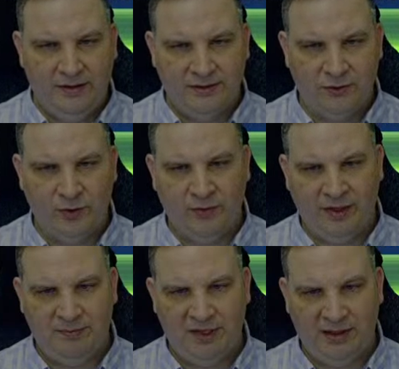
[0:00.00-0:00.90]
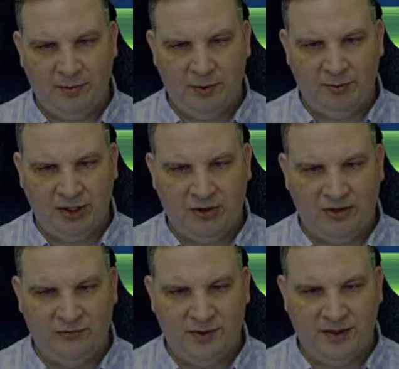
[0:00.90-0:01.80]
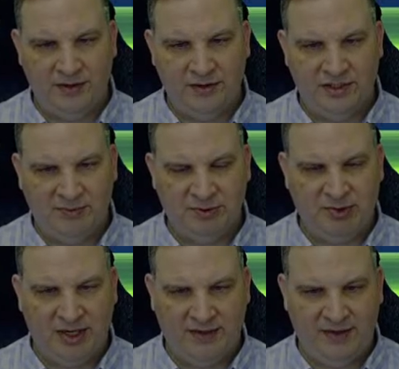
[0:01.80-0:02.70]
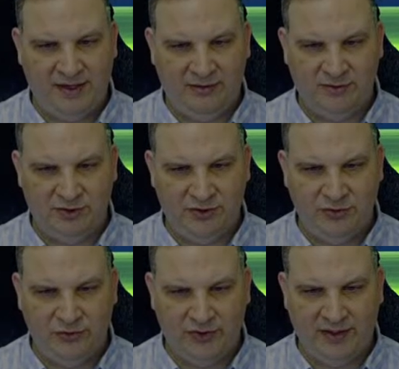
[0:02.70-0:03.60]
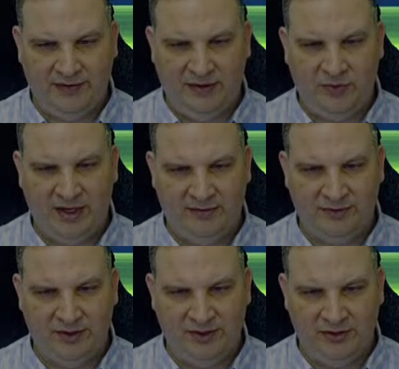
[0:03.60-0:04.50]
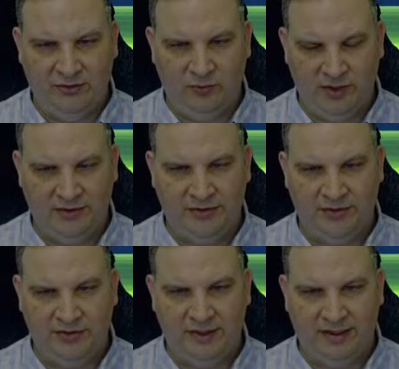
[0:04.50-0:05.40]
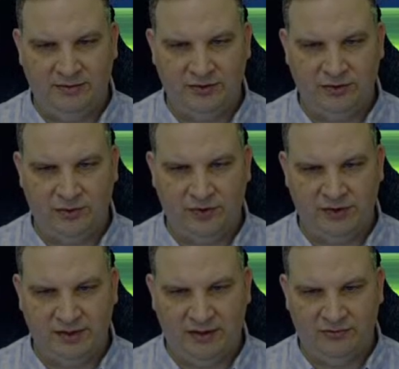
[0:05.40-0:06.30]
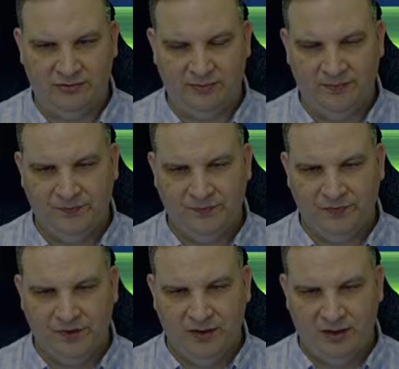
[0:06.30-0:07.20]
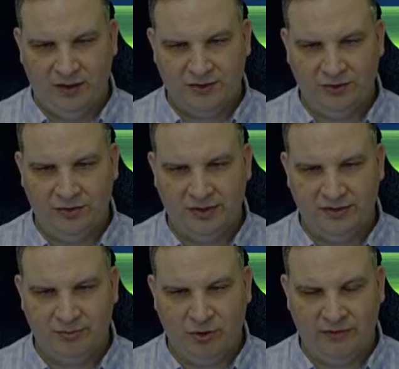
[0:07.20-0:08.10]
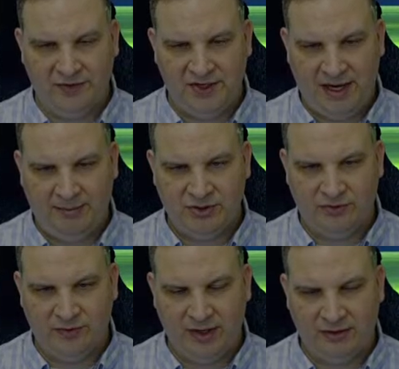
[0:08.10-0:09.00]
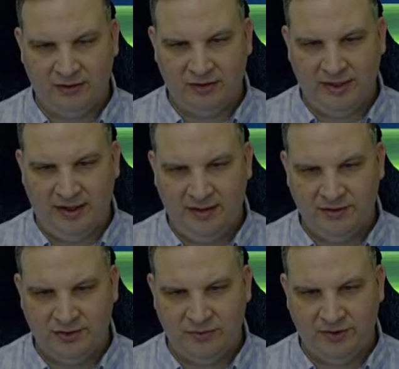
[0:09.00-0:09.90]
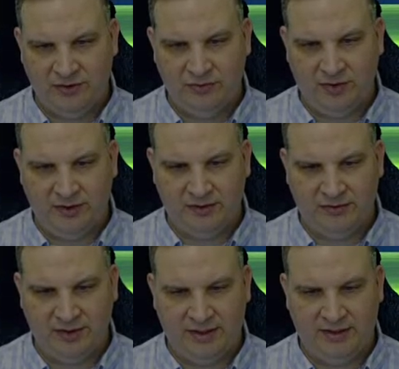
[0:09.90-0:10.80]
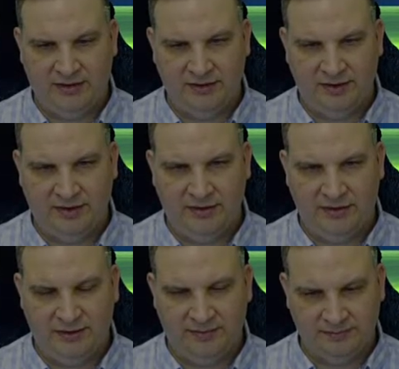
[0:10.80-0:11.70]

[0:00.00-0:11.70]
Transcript: So we want to be able to pick off one of these ships behind the Hound's Tooth, and then we have to deal with the Hound's Tooth itself. Ahsoka is more of a damage threat early on, so we do want to try to, to hit her.